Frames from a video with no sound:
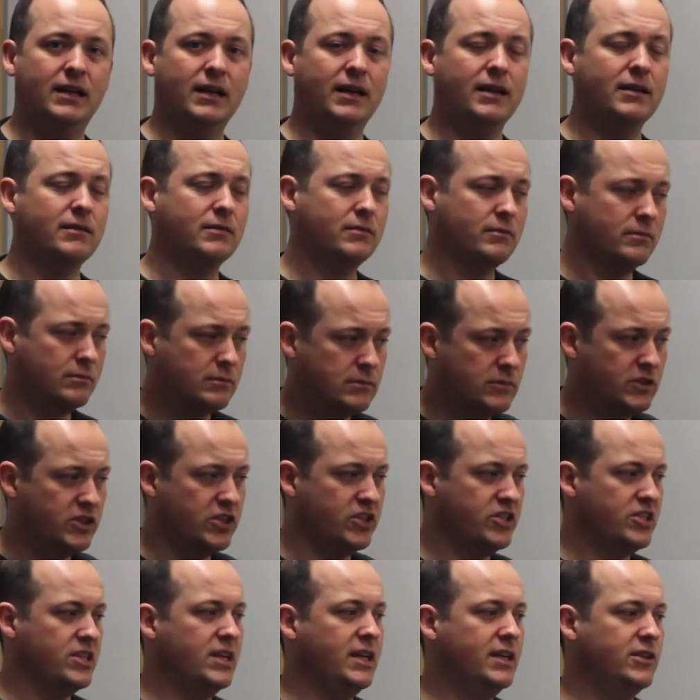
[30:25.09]
Okay,
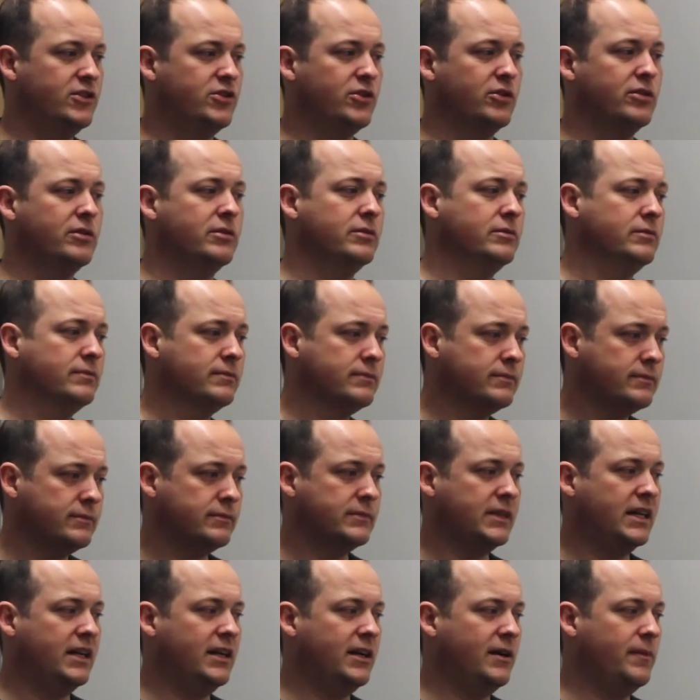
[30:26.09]
just need to,
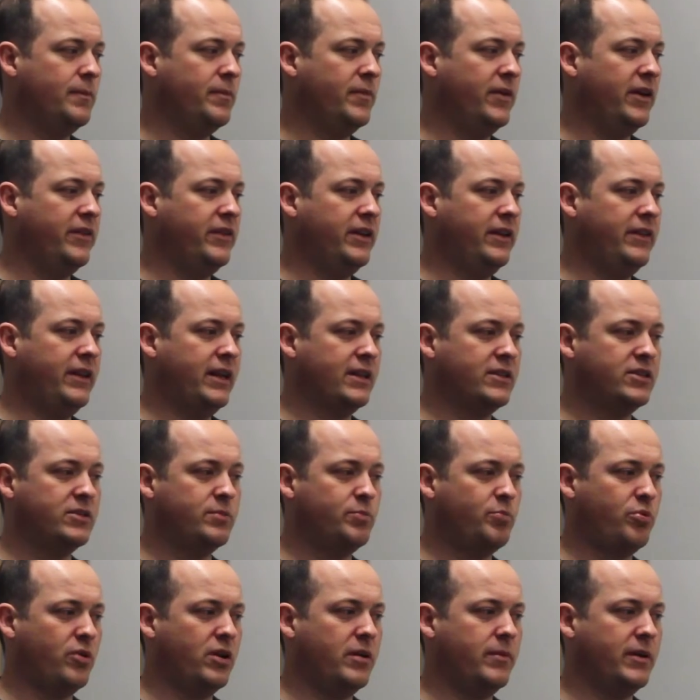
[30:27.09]
and then
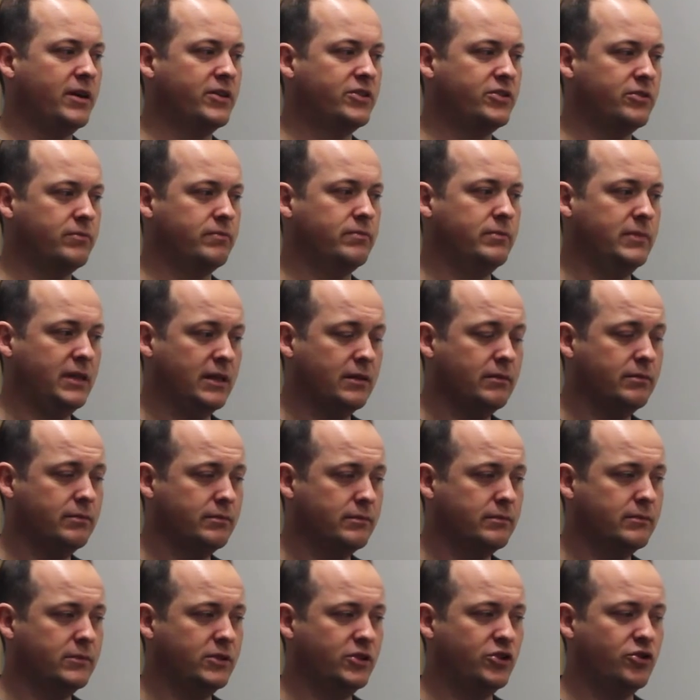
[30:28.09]
that's pretty much,
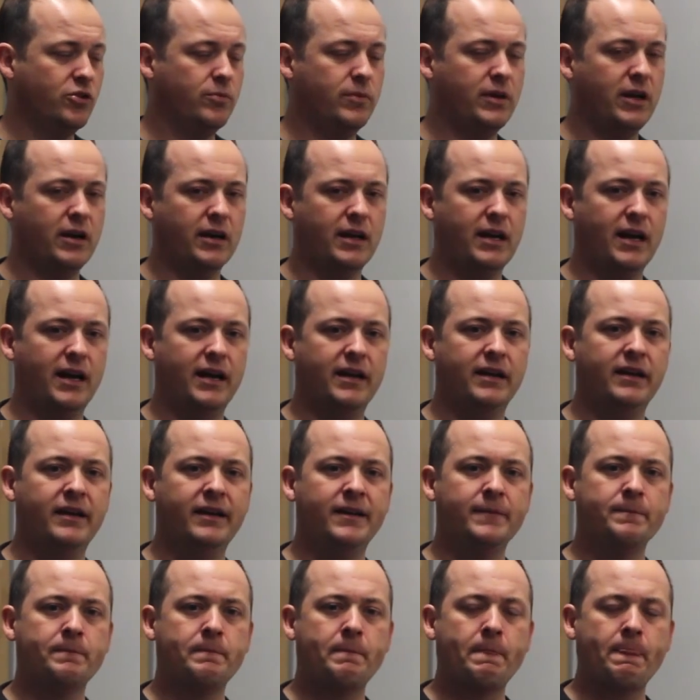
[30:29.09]
you should be
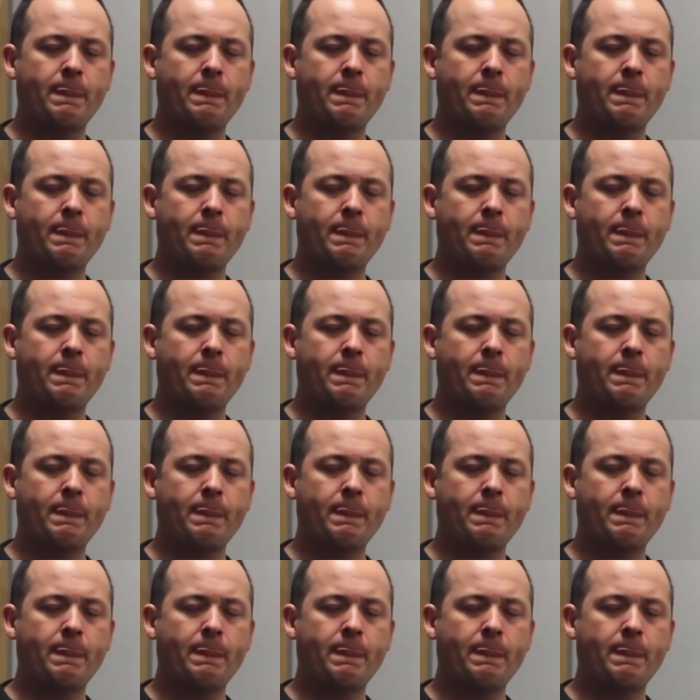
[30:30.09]
okay.